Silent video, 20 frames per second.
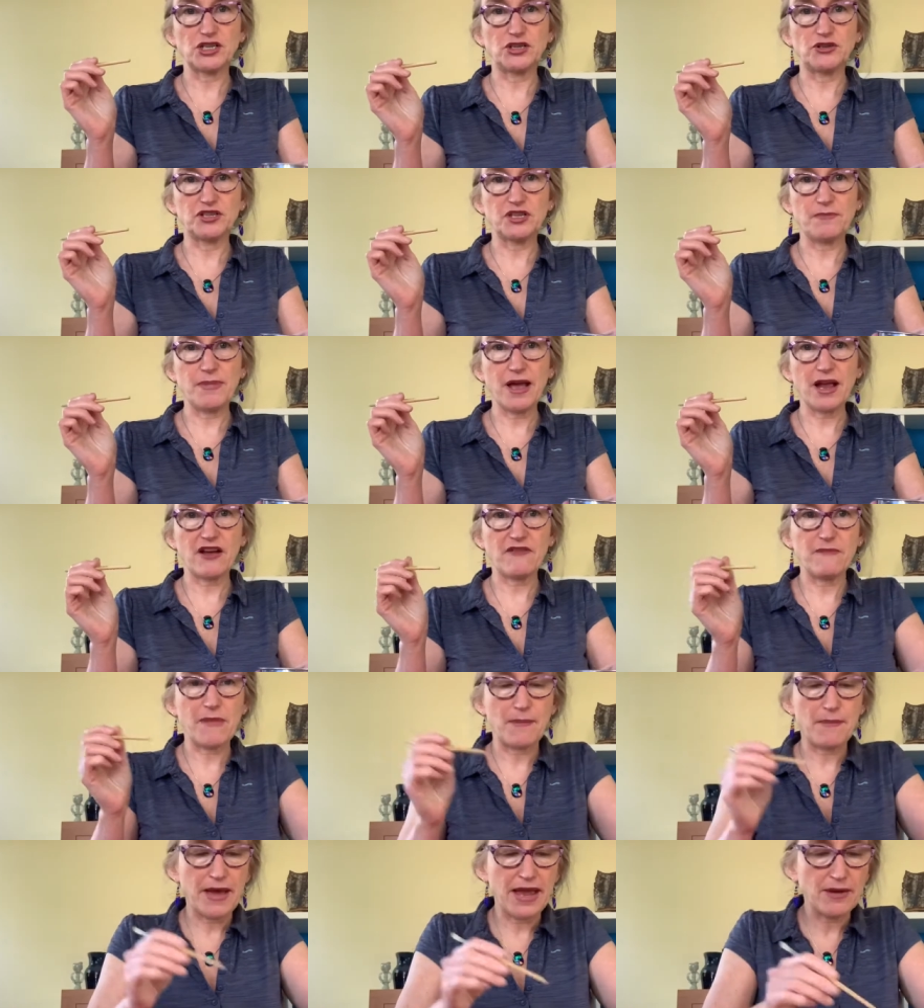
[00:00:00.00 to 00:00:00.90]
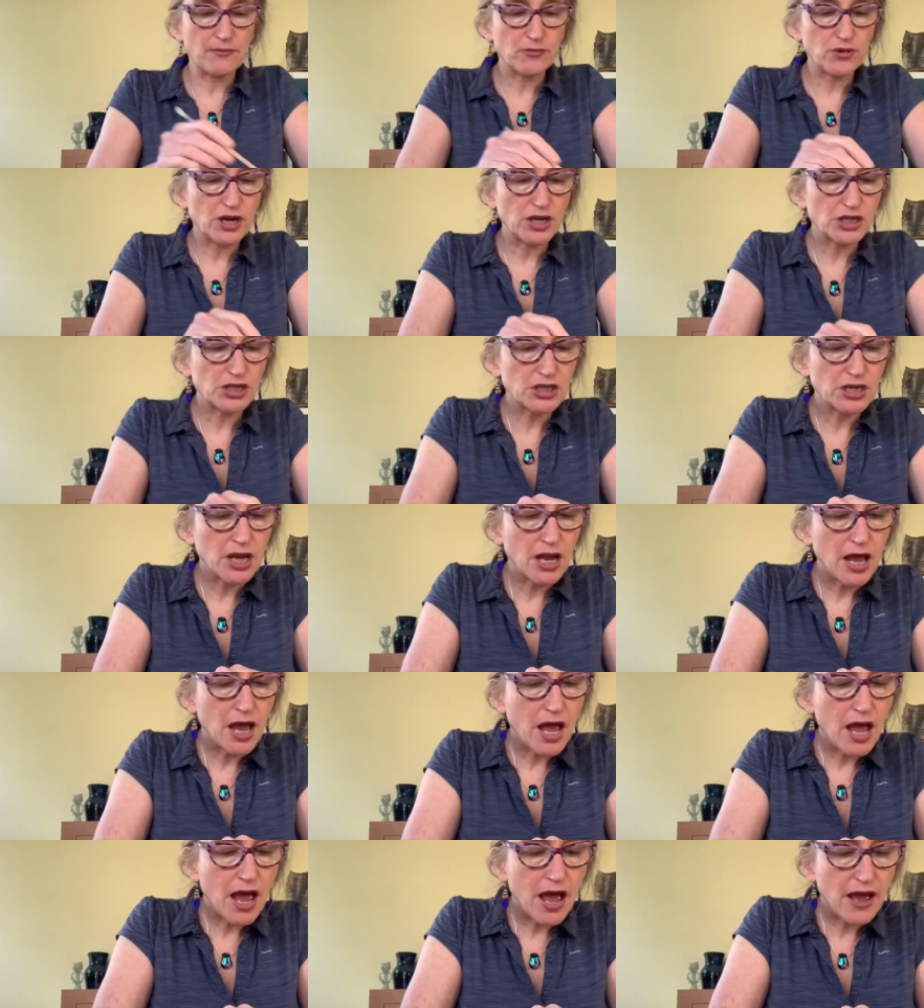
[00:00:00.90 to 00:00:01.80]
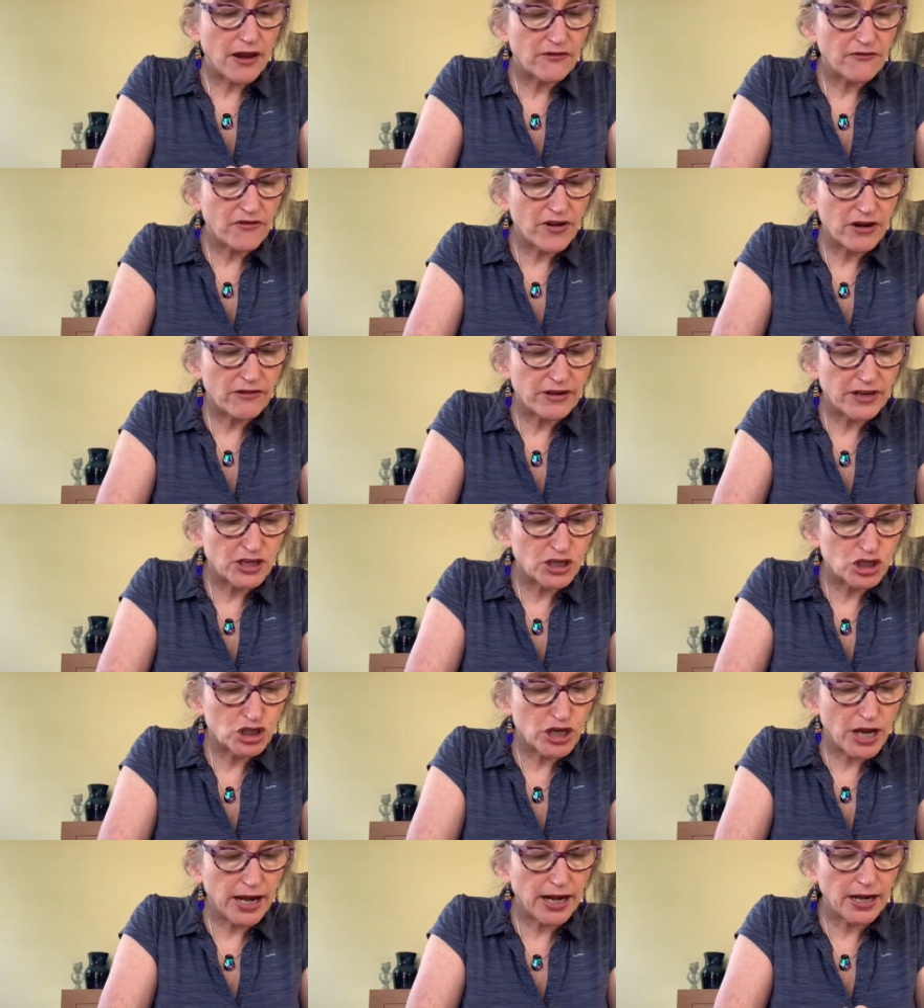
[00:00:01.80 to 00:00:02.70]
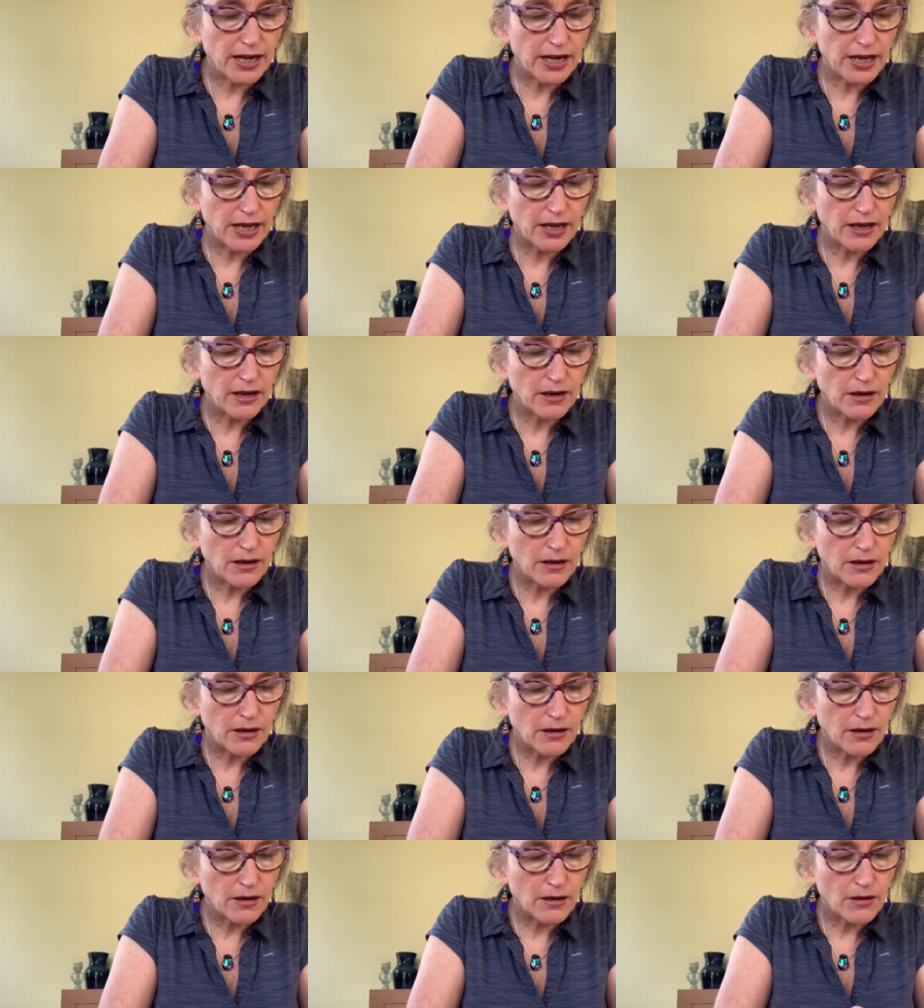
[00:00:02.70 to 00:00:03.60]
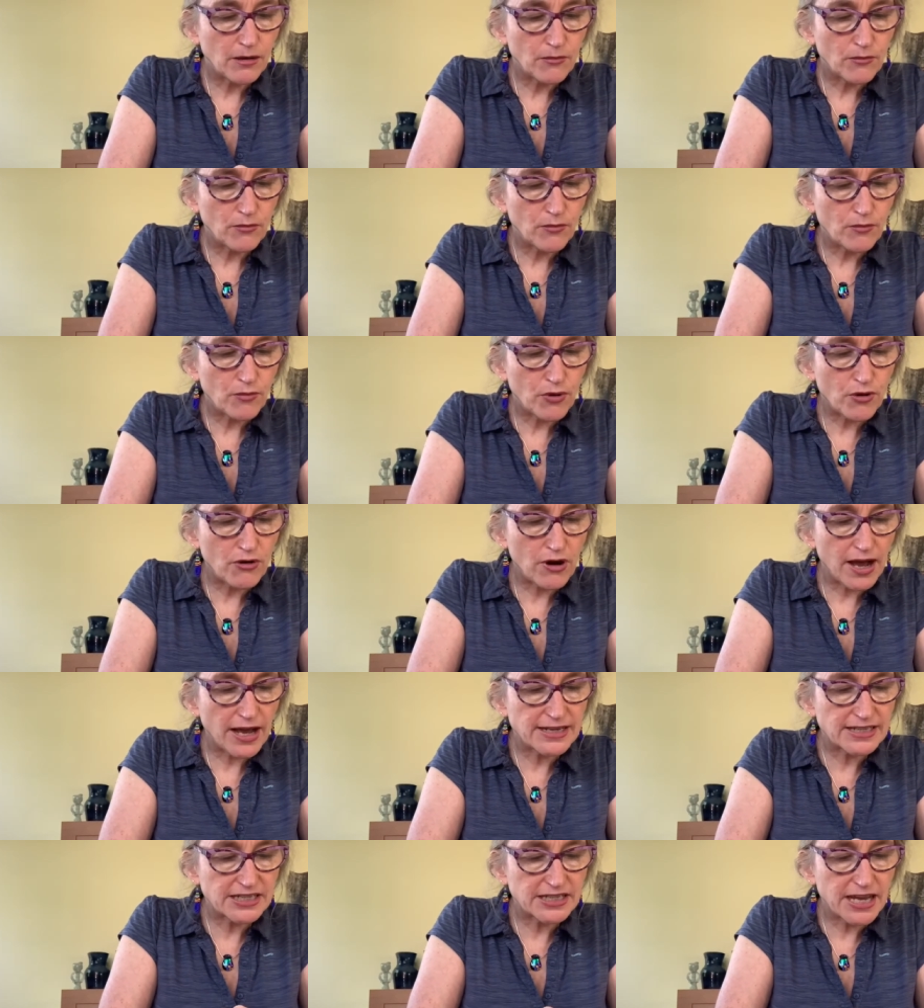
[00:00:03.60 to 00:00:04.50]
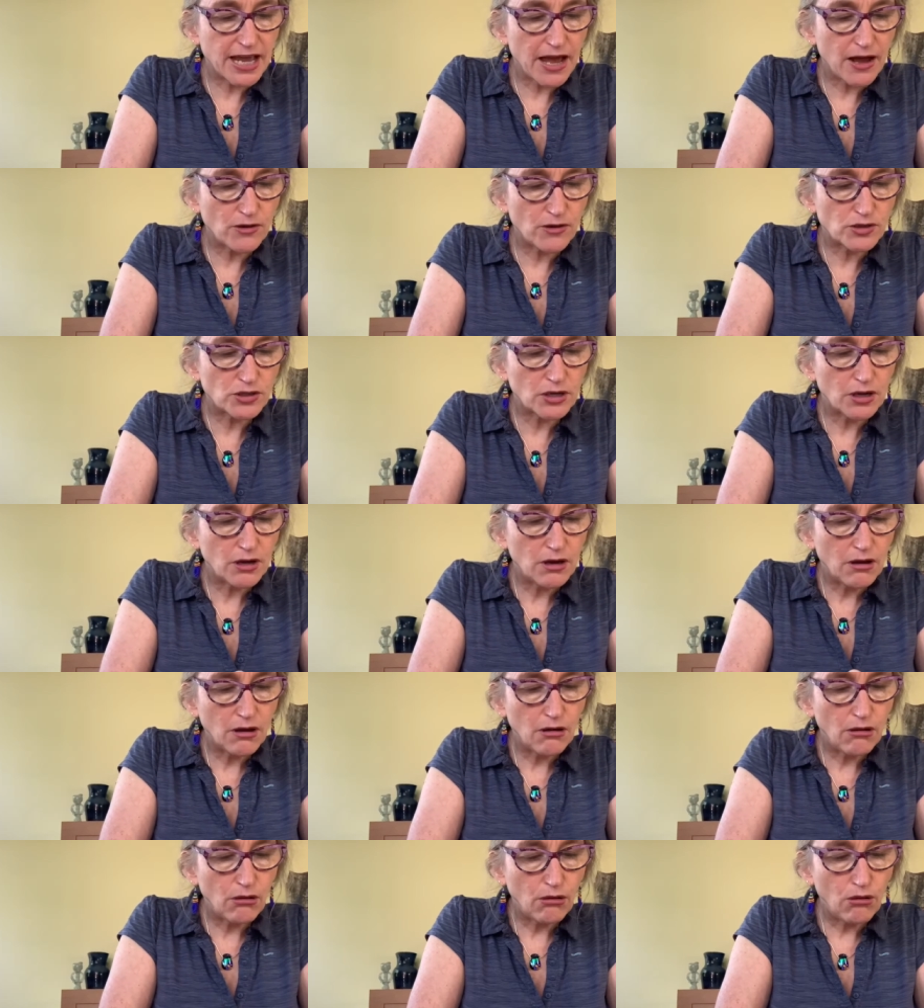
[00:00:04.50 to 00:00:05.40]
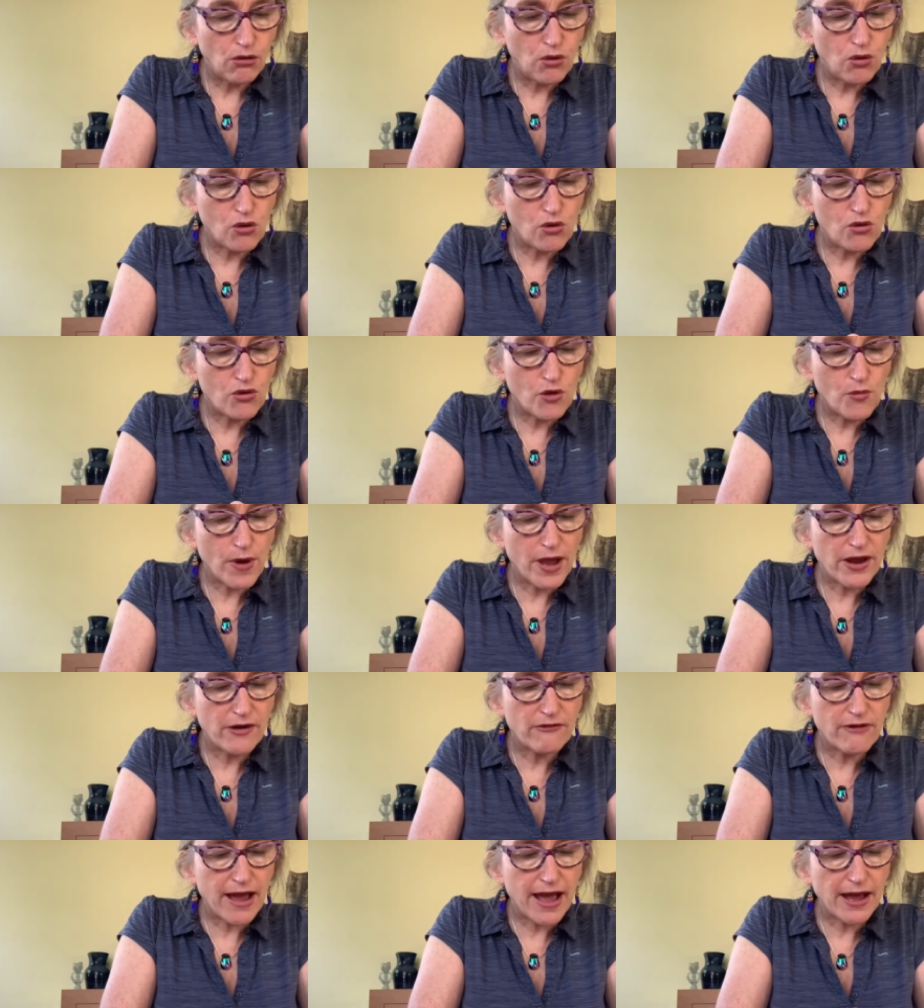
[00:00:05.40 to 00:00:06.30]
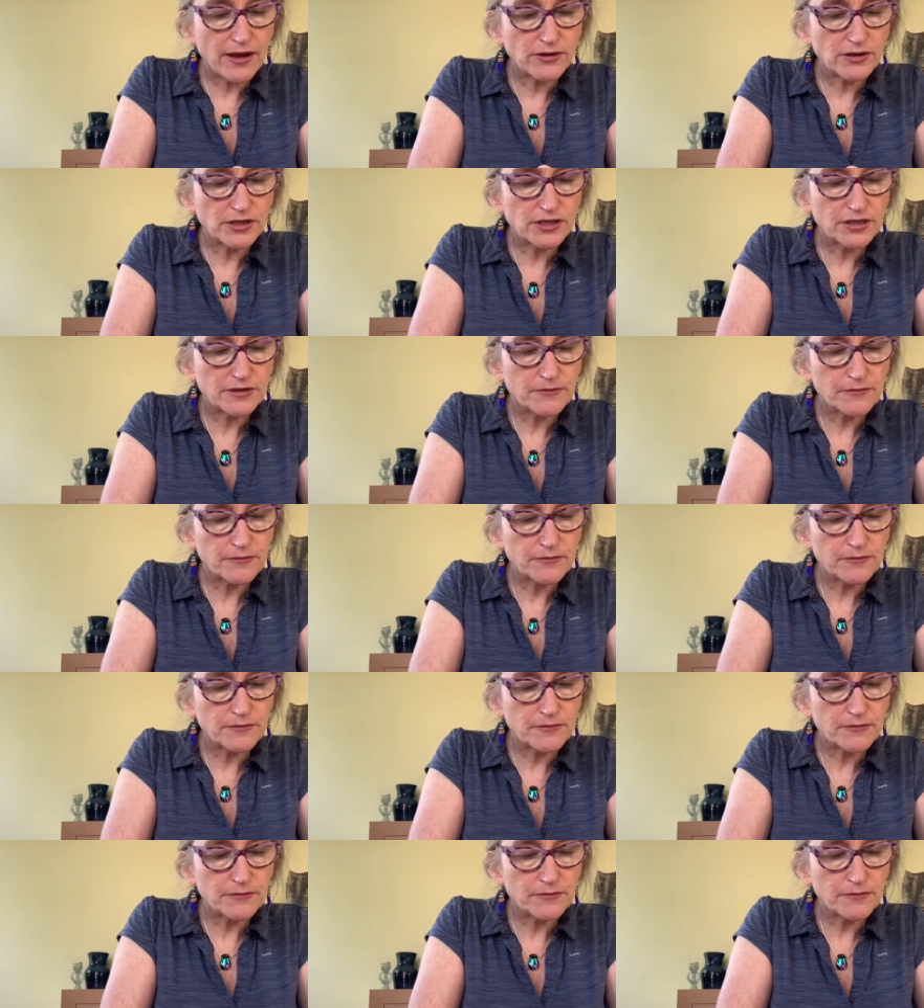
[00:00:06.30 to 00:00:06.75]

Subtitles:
use the back of my paintbrush and very gently prise it out all the way round.